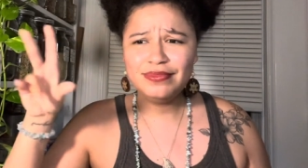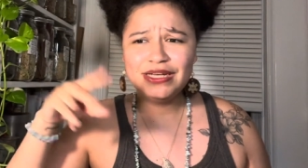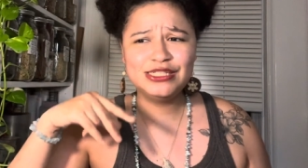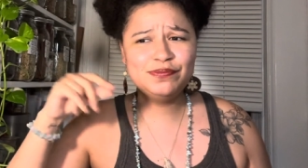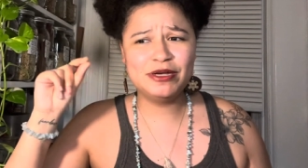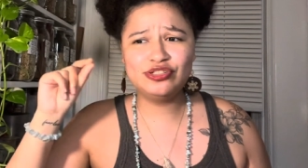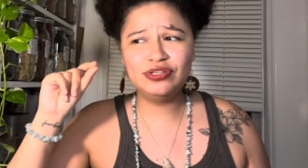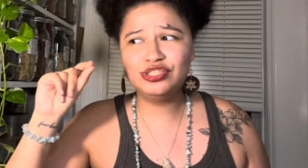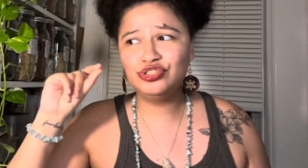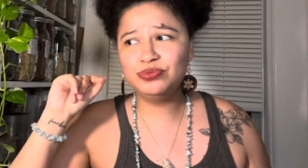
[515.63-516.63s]
special
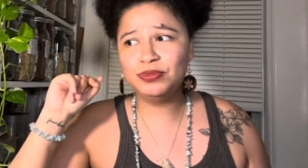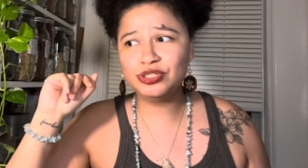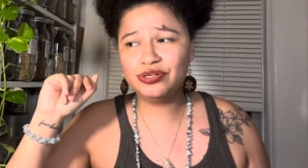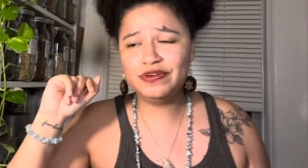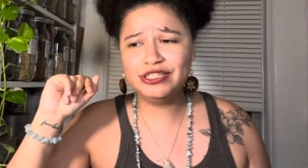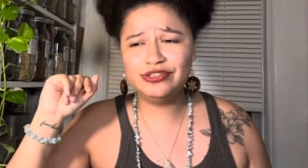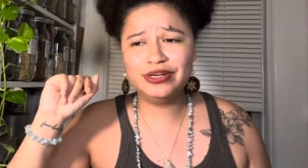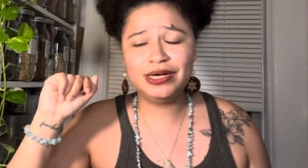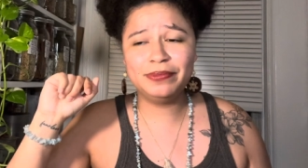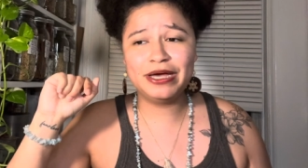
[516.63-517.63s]
edition books already
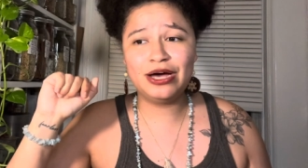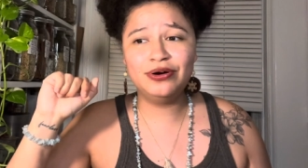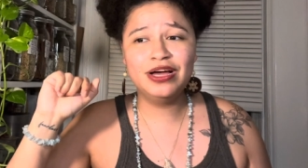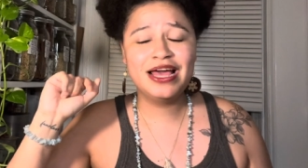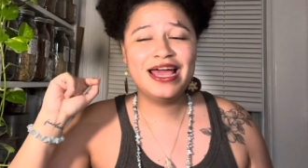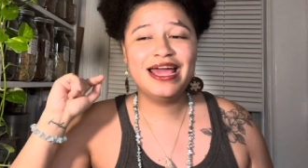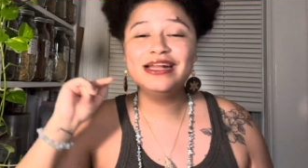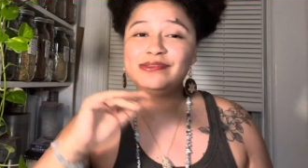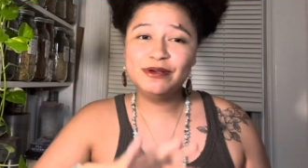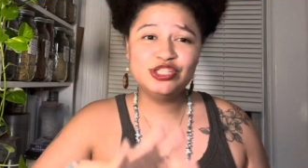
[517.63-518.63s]
started coming out. And
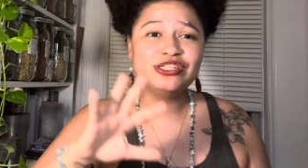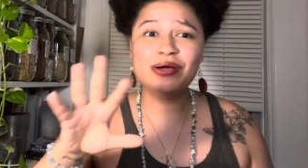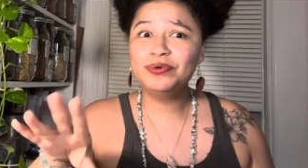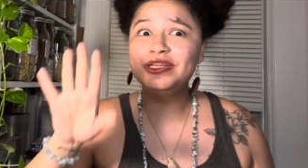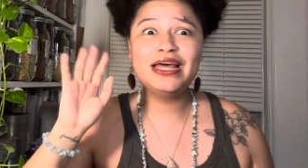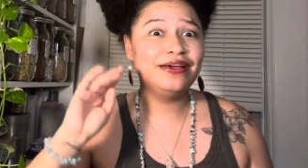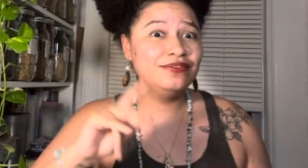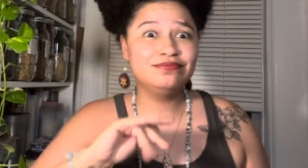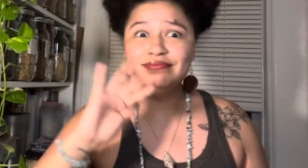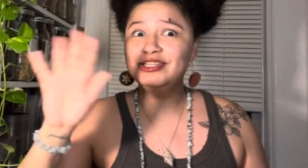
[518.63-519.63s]
as much as I would
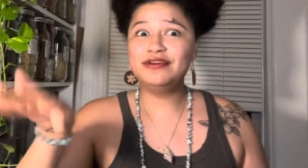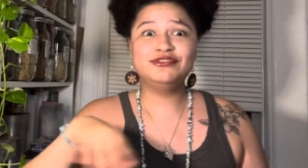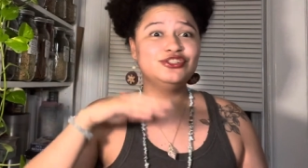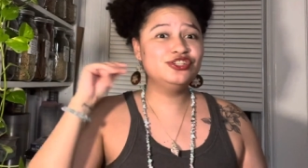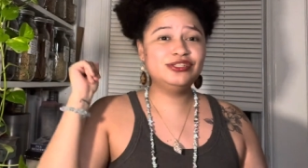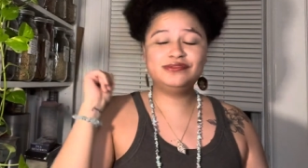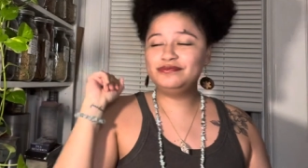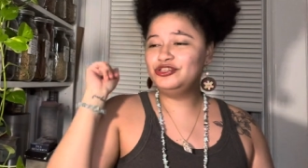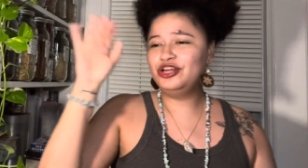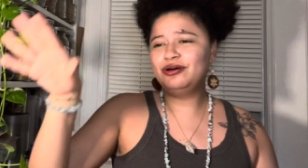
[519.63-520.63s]
like love to
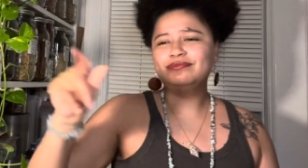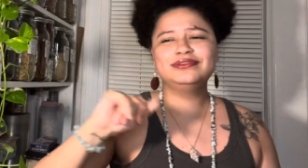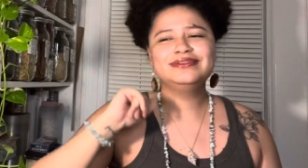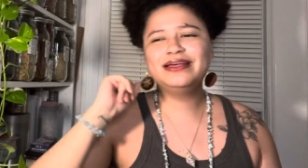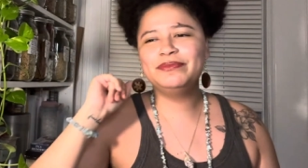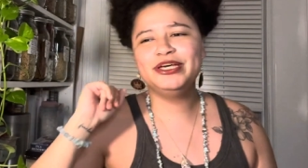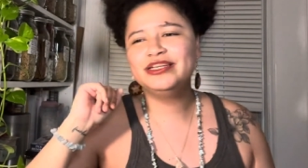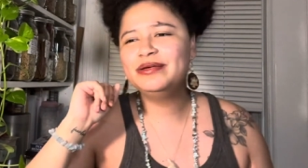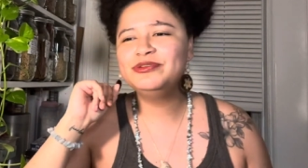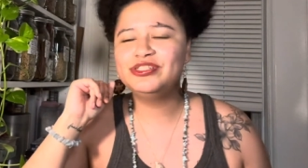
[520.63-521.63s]
just, you know, let me
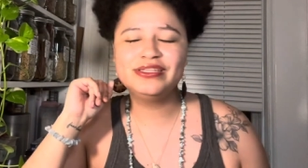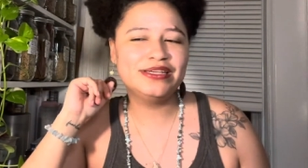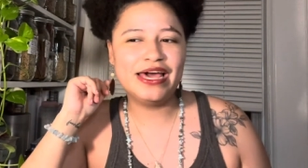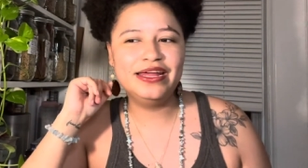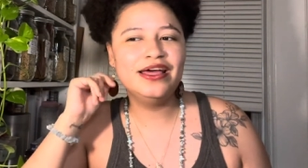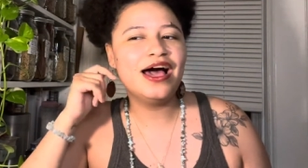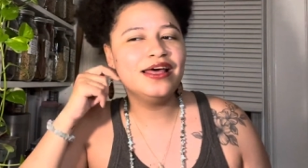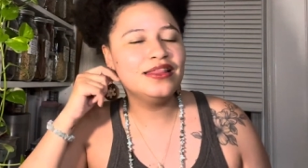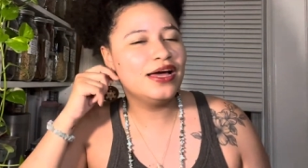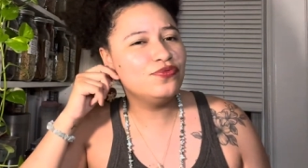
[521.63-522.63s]
let me just get it,
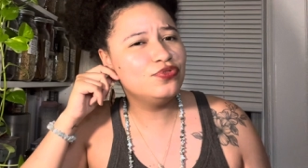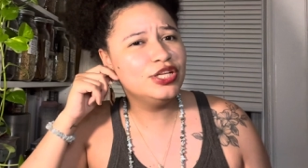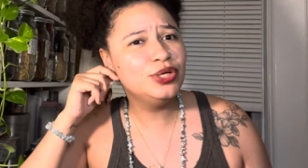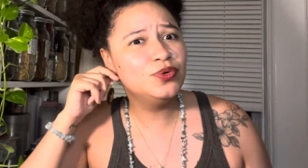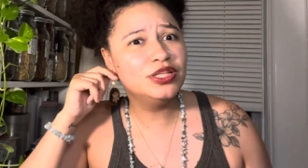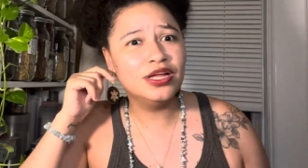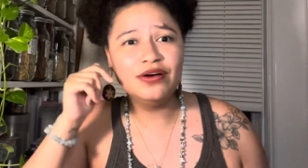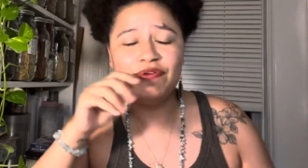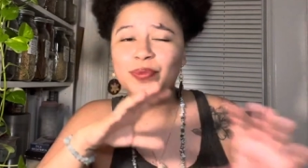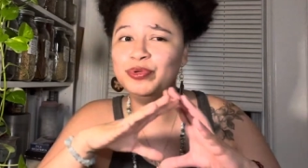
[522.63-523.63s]
I, I really would
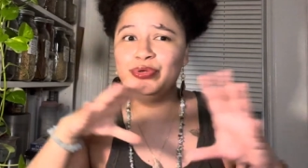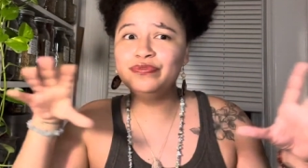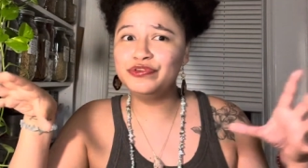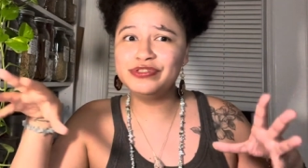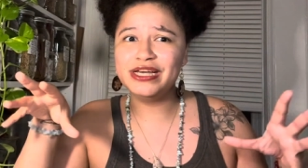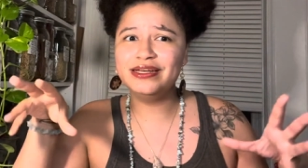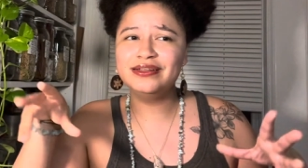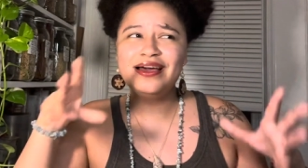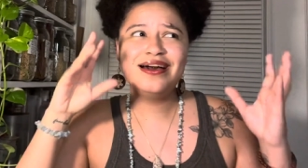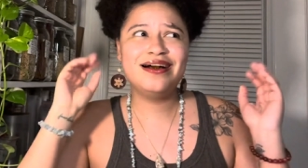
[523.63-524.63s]
love a beautiful set.
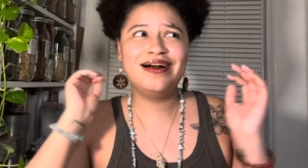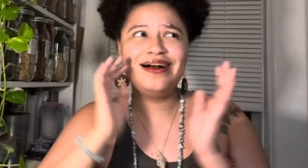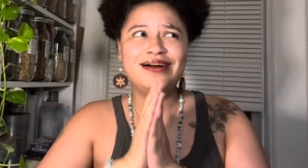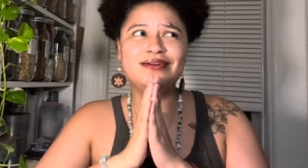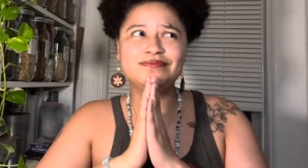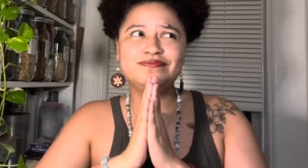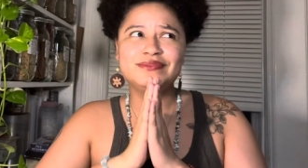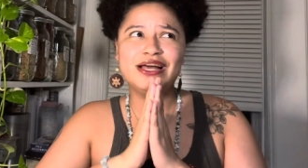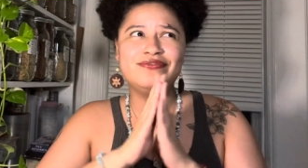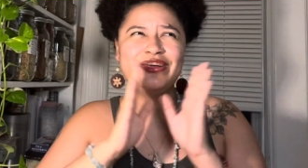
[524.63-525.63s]
Um,
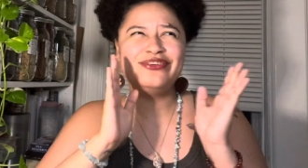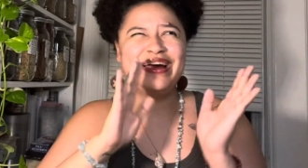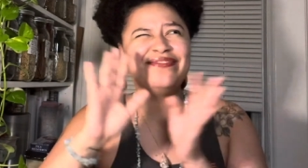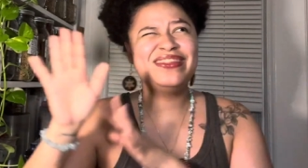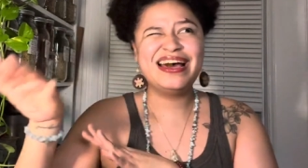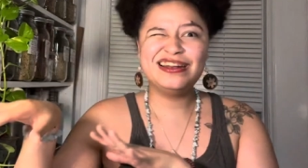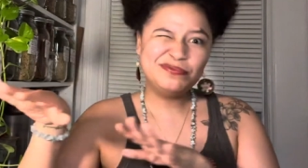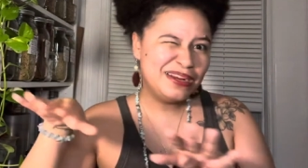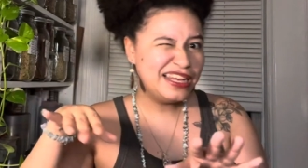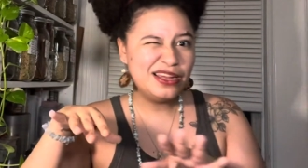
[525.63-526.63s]
I'd rather have that in
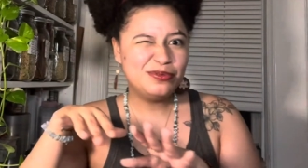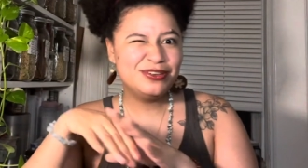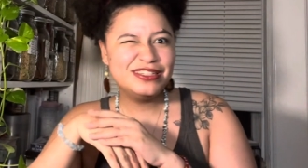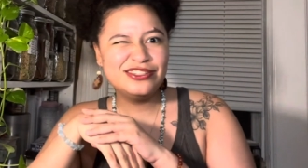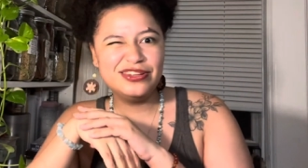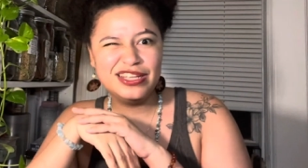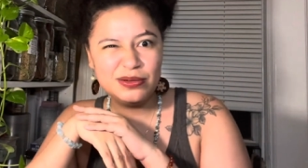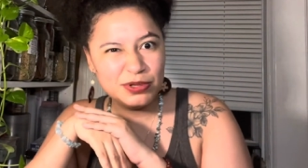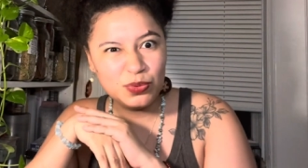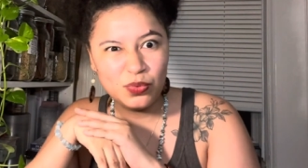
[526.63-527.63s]
my library, so I think
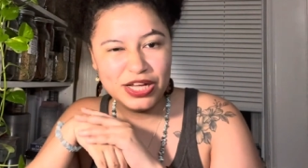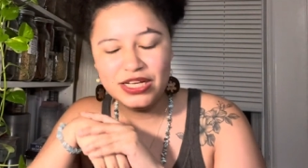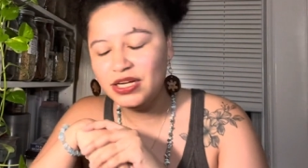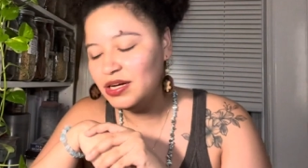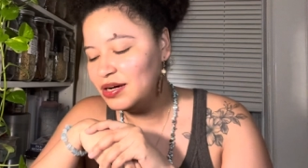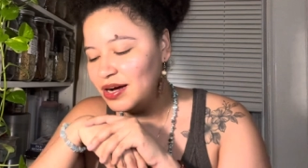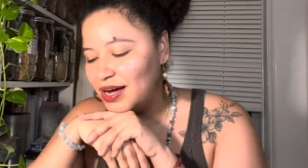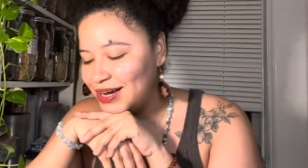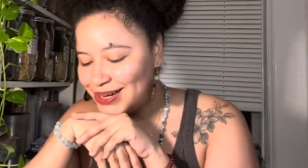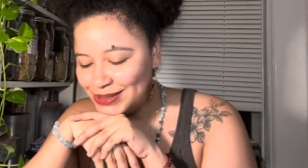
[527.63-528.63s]
I'm gonna wait.
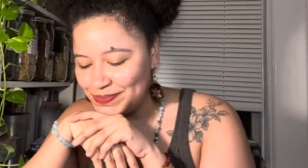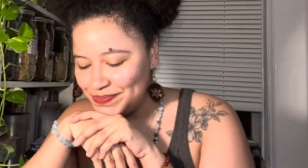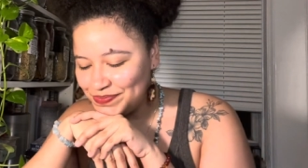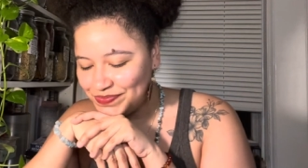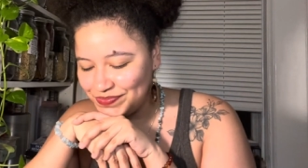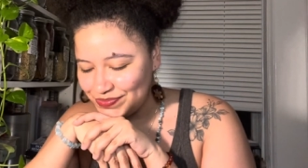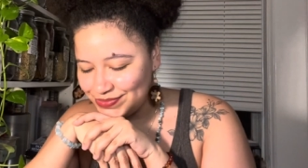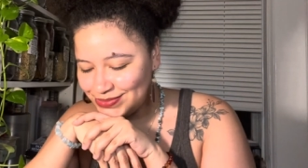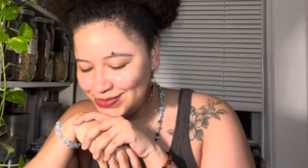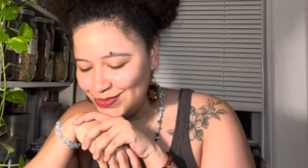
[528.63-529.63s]
Um,
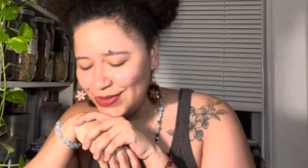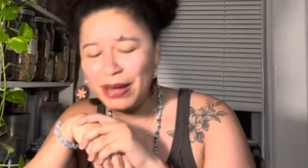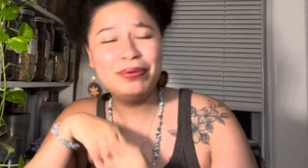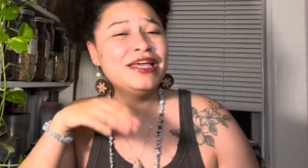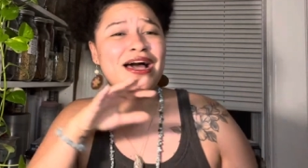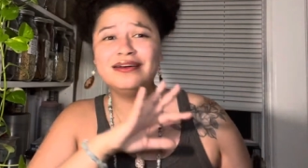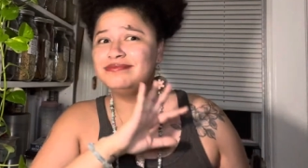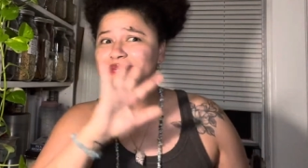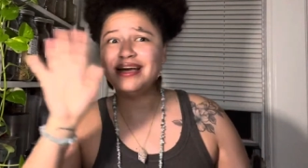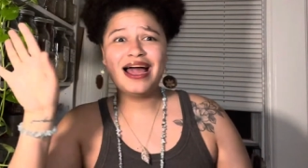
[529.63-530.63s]
but yeah,
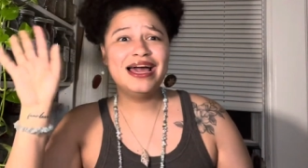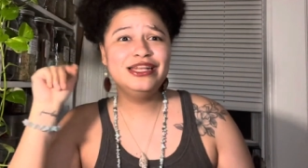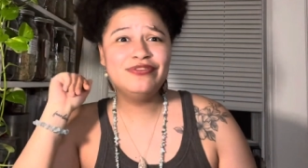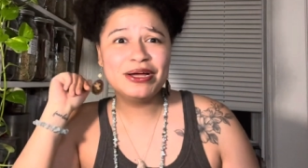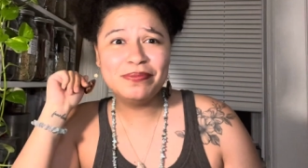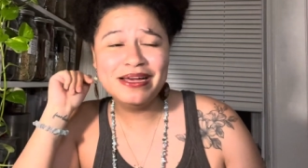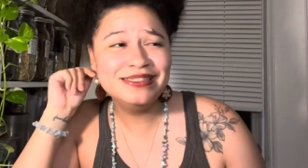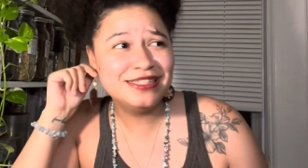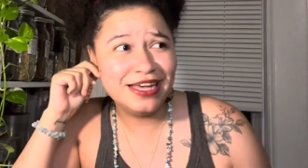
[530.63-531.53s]
highly recommend.